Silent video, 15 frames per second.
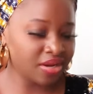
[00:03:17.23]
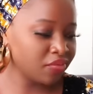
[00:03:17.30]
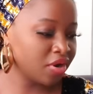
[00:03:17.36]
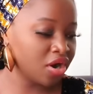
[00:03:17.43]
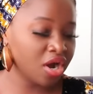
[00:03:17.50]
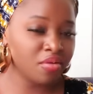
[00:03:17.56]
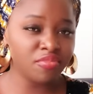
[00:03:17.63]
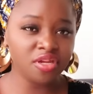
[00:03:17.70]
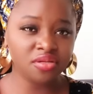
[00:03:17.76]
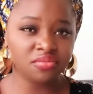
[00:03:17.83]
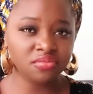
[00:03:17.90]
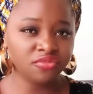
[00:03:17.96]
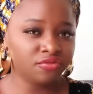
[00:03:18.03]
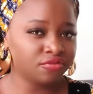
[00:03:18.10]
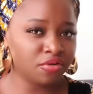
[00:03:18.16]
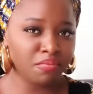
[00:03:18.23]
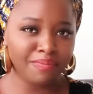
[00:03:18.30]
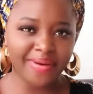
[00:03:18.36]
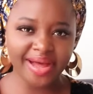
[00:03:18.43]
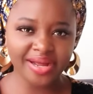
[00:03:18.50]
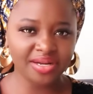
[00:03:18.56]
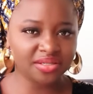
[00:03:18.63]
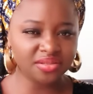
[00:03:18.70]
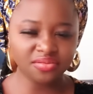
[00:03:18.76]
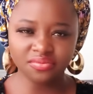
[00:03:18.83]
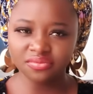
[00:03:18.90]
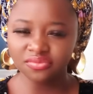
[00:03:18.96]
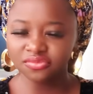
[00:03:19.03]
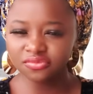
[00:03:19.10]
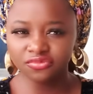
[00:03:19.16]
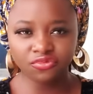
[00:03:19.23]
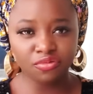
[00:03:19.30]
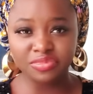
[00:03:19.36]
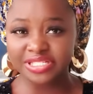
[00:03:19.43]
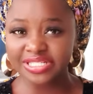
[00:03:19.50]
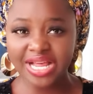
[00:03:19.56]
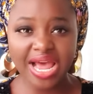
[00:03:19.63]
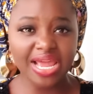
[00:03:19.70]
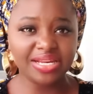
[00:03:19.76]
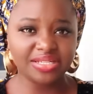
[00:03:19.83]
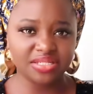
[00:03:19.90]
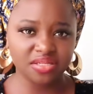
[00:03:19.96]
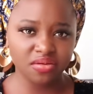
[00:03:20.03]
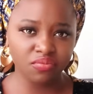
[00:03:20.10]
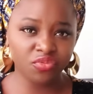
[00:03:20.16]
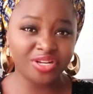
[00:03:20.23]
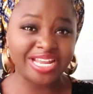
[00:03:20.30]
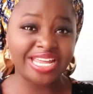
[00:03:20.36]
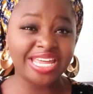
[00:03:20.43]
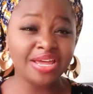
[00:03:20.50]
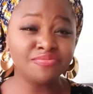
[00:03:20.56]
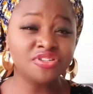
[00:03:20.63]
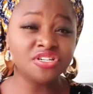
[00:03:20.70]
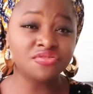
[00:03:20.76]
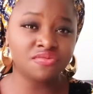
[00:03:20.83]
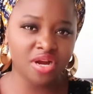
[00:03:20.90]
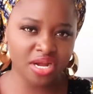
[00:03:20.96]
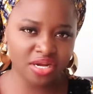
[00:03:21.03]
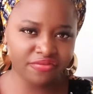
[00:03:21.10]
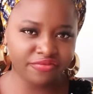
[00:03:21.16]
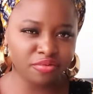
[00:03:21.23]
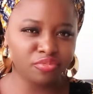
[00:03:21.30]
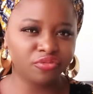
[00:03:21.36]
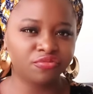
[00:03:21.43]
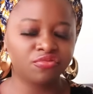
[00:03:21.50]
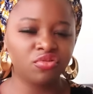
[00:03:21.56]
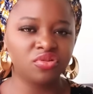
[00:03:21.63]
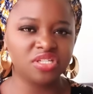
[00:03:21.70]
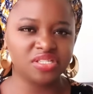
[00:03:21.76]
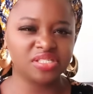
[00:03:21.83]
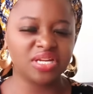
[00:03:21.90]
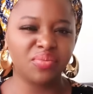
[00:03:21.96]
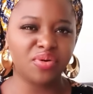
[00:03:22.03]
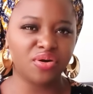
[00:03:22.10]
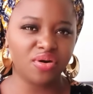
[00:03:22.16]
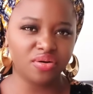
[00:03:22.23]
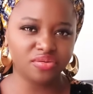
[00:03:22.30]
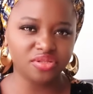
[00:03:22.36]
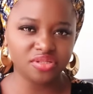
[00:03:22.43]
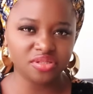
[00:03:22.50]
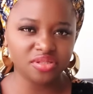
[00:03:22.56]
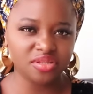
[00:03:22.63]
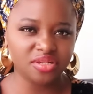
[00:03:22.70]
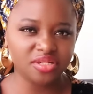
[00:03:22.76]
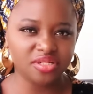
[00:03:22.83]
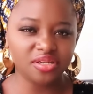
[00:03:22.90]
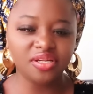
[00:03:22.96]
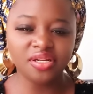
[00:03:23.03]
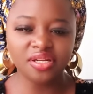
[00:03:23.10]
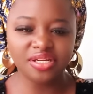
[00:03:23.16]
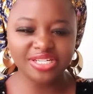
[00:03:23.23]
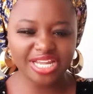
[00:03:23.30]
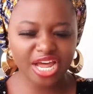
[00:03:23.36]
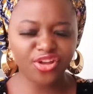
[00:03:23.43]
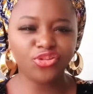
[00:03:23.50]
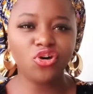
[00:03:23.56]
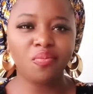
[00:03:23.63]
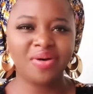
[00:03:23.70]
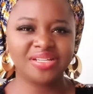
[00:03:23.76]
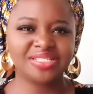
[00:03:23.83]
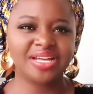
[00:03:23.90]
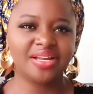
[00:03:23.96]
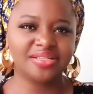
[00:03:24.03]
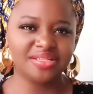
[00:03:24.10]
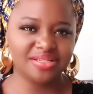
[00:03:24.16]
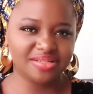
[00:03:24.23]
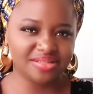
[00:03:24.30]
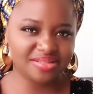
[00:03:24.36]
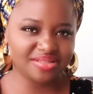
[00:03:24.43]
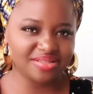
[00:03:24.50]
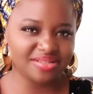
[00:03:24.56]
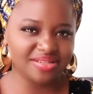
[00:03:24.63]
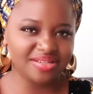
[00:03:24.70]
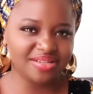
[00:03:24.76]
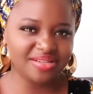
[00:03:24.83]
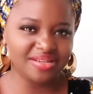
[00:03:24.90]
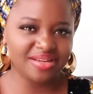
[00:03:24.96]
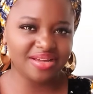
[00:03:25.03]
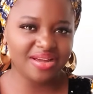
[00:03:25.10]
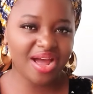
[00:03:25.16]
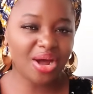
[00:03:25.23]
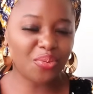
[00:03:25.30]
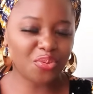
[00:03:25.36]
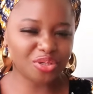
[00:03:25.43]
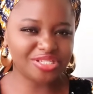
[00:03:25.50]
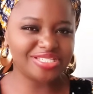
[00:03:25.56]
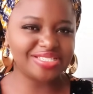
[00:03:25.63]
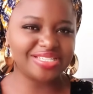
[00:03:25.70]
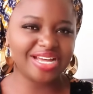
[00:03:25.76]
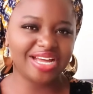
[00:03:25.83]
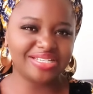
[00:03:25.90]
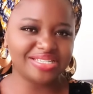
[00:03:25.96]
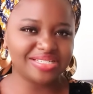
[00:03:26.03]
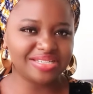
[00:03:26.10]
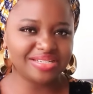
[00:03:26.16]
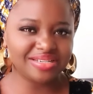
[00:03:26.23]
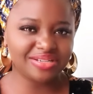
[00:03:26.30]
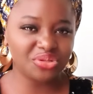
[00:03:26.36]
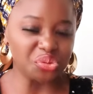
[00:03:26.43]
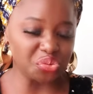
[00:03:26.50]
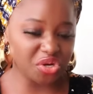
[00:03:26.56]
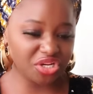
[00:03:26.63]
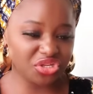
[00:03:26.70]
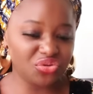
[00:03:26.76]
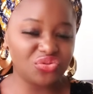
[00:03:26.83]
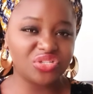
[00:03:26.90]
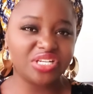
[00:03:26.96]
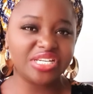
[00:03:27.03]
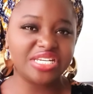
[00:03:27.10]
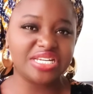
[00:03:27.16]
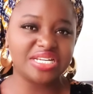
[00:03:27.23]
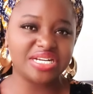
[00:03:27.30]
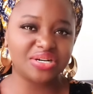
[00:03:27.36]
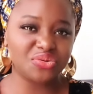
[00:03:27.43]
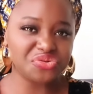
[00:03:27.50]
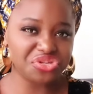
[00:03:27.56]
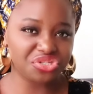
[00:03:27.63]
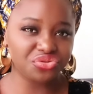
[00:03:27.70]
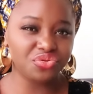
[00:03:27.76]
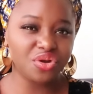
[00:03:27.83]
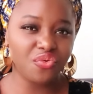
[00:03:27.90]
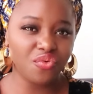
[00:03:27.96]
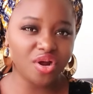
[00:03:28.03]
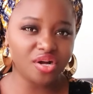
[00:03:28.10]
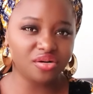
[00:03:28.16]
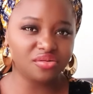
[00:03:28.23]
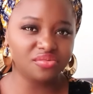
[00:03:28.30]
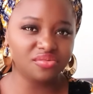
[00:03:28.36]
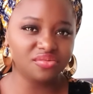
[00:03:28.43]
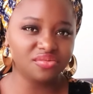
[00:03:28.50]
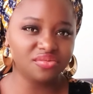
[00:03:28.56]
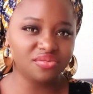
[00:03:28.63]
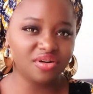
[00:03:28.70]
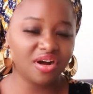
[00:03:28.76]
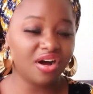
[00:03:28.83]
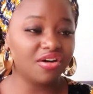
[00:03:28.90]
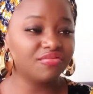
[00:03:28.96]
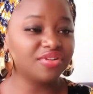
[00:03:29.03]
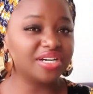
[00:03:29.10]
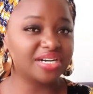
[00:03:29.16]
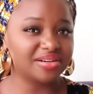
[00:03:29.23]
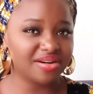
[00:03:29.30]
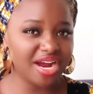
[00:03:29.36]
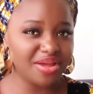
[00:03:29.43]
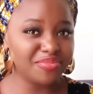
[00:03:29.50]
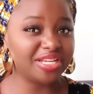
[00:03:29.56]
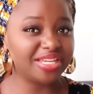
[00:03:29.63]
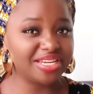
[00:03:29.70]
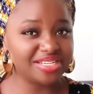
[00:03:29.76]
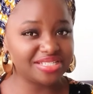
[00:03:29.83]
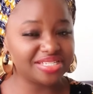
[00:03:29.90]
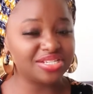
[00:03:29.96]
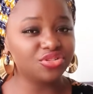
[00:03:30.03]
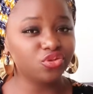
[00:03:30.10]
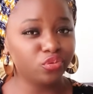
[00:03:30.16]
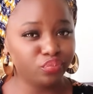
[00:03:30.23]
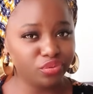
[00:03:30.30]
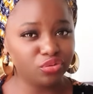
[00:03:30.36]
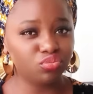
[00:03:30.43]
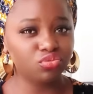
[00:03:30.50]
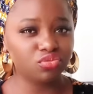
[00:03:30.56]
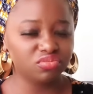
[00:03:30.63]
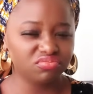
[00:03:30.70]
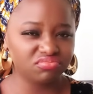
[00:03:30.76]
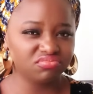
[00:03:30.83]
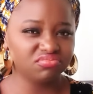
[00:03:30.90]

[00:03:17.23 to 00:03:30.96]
They were coming from back, from sides, but they came directly from the front this time around. They are normal tactics. And what is that? To accuse a leader who is doing well of a crime against his own people.